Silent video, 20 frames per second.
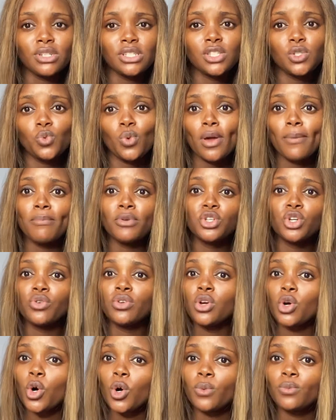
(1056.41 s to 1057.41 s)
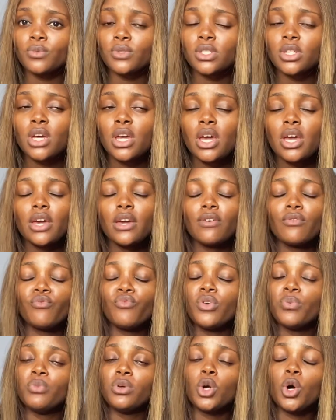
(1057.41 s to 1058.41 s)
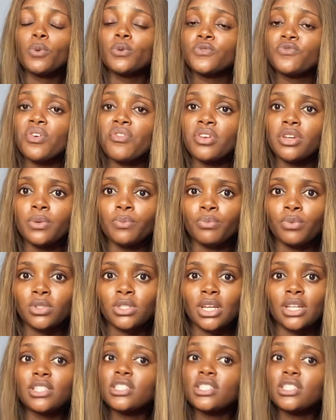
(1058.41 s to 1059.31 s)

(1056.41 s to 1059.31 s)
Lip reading: is where measuring becomes very important.